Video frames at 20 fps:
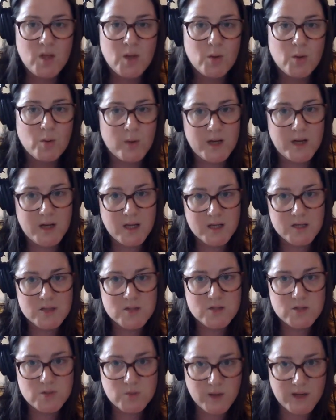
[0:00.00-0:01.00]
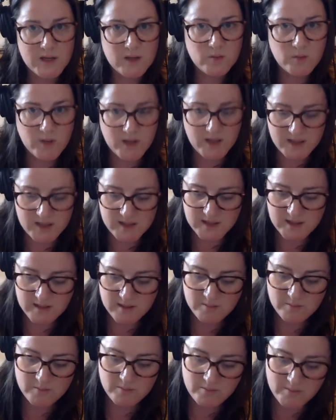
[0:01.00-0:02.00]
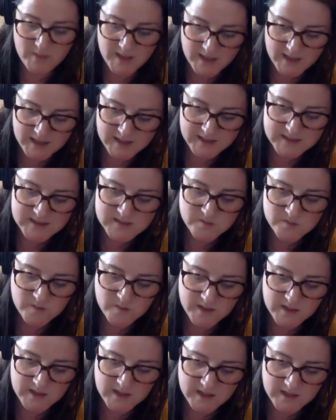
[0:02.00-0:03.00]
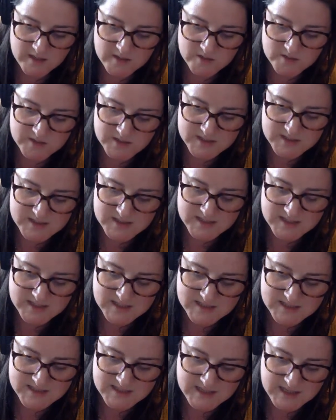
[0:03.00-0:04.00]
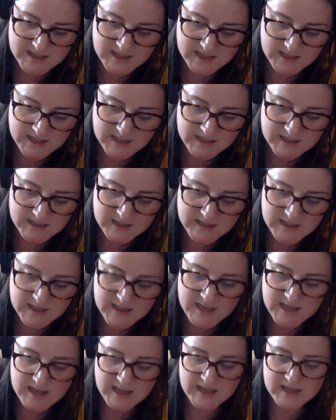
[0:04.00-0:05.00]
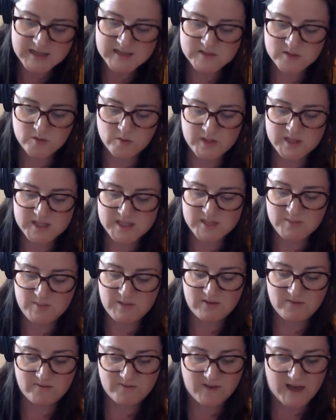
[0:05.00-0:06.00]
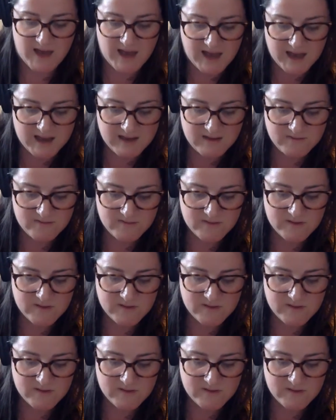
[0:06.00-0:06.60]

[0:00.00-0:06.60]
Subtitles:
121 minus 116 is going to be 5.